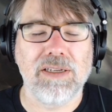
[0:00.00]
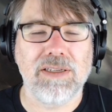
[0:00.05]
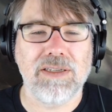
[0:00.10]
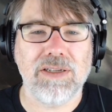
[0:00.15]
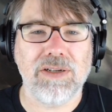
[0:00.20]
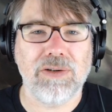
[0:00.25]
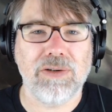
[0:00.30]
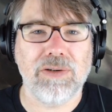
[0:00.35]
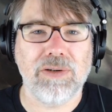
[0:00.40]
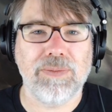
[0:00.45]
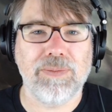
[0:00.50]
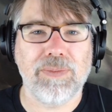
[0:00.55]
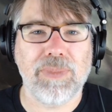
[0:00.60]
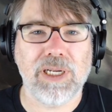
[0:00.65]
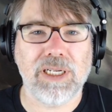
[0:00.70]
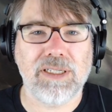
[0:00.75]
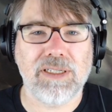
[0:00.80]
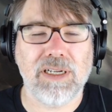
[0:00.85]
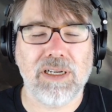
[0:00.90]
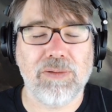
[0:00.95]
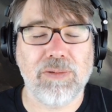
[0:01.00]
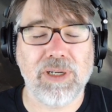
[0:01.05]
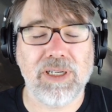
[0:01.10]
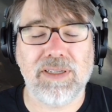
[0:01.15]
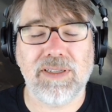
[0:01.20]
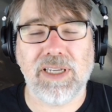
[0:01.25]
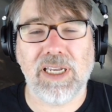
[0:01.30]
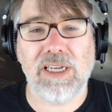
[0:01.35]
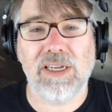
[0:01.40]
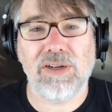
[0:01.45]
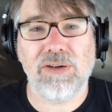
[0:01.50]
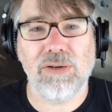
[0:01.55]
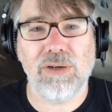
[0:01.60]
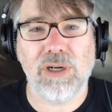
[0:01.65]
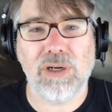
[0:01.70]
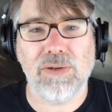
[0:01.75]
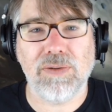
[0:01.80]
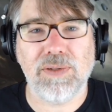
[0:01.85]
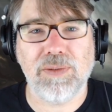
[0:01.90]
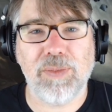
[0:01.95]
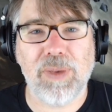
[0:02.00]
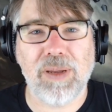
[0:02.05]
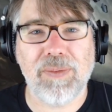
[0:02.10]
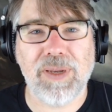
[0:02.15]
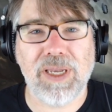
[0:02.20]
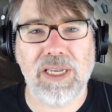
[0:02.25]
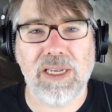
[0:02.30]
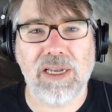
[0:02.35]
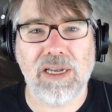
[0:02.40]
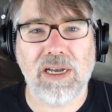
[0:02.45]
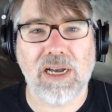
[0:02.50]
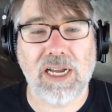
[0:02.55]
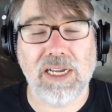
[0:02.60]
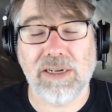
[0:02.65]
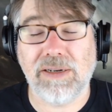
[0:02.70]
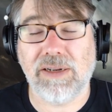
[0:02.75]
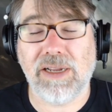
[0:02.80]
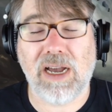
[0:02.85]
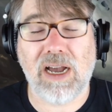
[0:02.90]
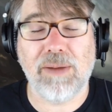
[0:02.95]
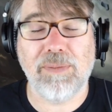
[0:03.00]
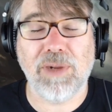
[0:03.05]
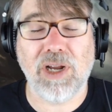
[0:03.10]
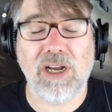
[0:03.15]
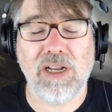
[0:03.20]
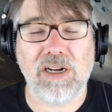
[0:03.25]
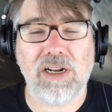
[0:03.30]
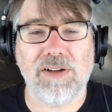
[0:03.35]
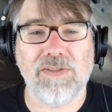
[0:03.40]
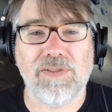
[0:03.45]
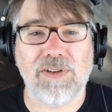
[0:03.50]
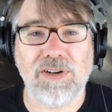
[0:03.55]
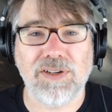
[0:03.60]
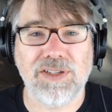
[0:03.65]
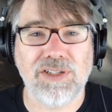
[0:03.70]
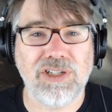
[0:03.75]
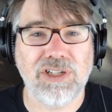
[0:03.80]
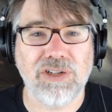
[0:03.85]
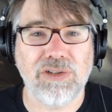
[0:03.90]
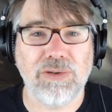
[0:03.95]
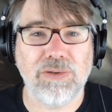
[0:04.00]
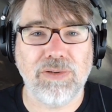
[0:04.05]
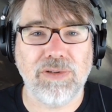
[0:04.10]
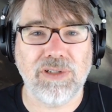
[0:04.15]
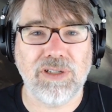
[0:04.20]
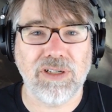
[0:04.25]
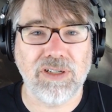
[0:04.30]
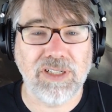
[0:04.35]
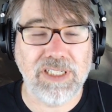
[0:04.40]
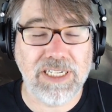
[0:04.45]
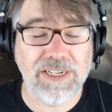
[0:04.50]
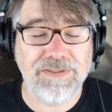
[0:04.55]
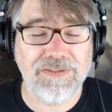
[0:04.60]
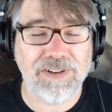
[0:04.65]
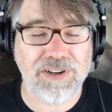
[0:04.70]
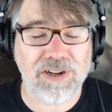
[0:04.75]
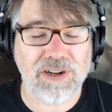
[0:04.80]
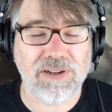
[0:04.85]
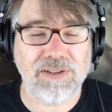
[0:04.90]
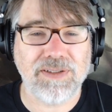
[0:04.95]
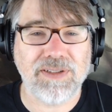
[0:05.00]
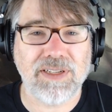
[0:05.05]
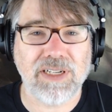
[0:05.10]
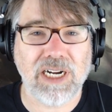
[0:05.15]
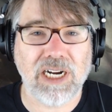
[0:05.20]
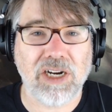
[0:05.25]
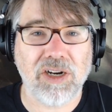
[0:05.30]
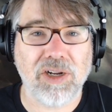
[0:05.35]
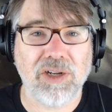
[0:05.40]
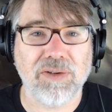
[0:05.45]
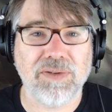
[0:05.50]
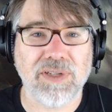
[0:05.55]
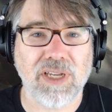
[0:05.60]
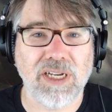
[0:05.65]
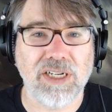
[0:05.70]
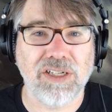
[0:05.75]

So, but we'll see. Who knows? Maybe I'm not averse to difficult scenarios.